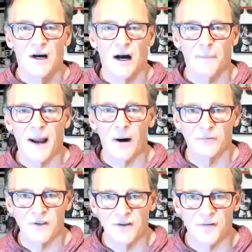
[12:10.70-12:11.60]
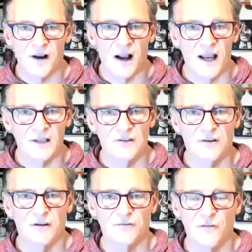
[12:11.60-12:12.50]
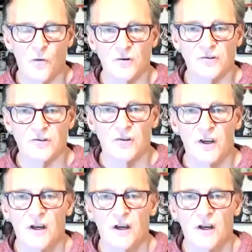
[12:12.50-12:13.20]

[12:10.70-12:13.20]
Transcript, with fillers: about the different kinds of divorce.